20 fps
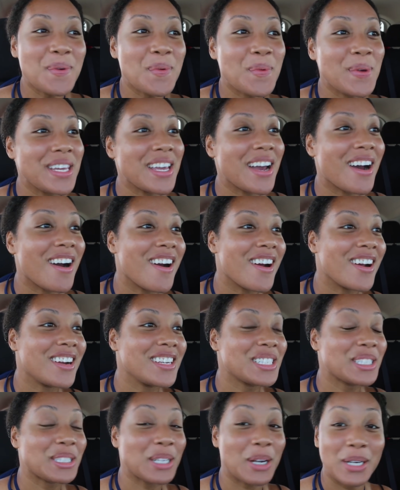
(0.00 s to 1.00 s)
we are
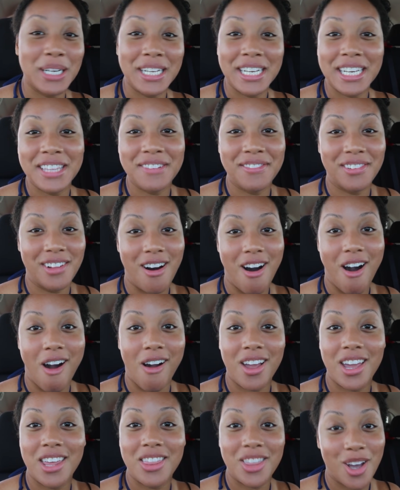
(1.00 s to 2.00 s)
starting the
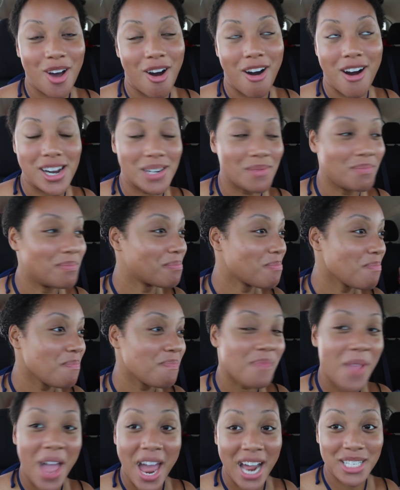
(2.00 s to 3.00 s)
vlog in the car,
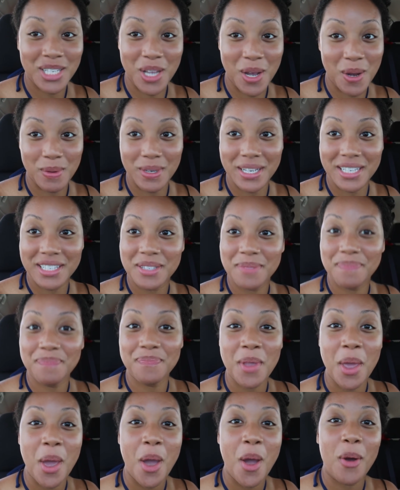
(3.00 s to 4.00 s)
as always.
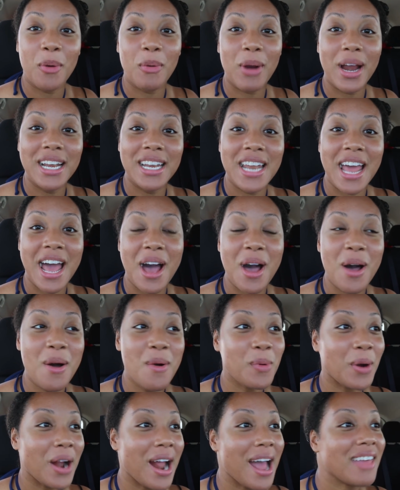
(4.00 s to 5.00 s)
Right now,
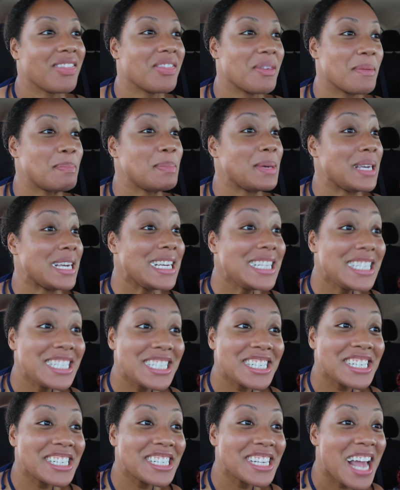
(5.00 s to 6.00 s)
we're at the
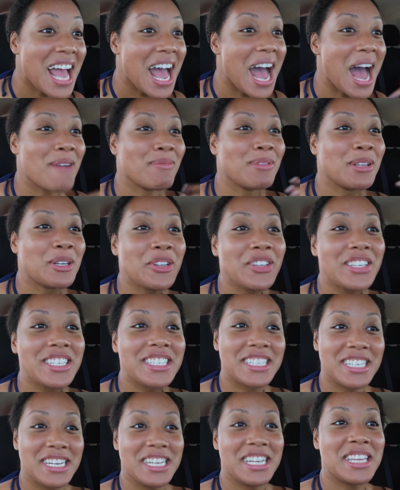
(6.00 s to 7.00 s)
beach. I'm literally
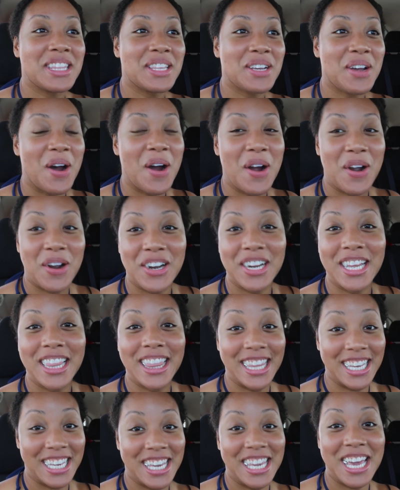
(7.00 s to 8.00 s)
sitting in the car
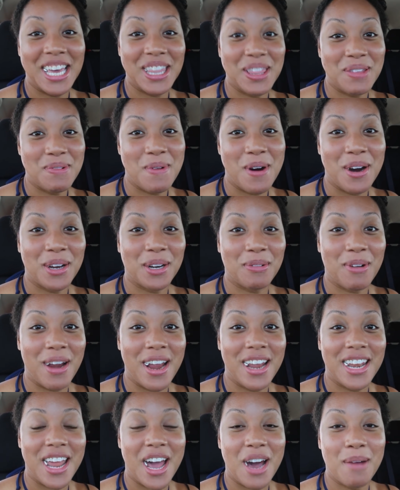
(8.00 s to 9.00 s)
looking at the water
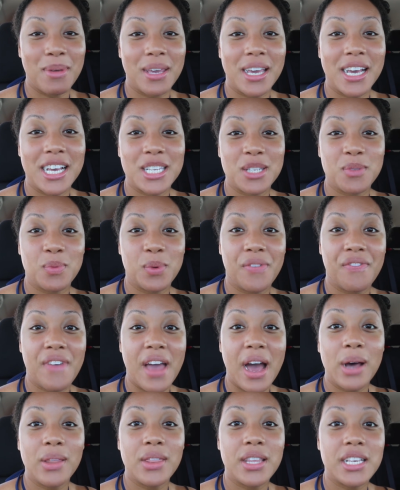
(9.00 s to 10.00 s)
right now because we
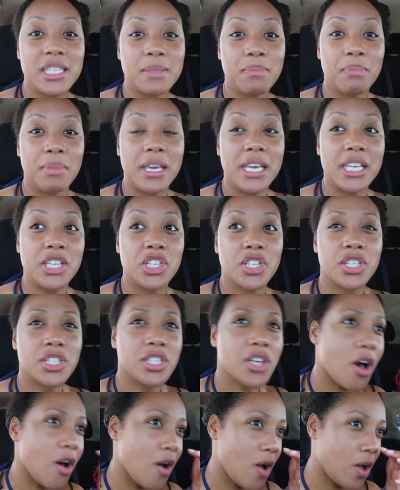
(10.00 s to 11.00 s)
found this beach. It's
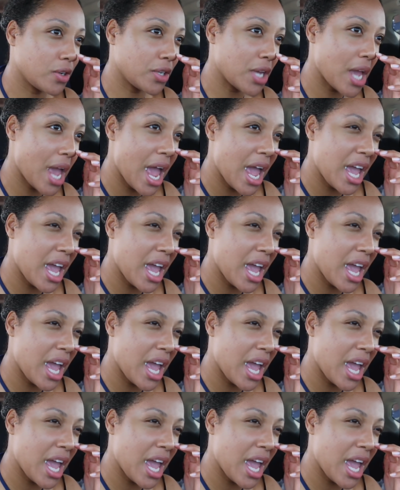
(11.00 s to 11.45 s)
called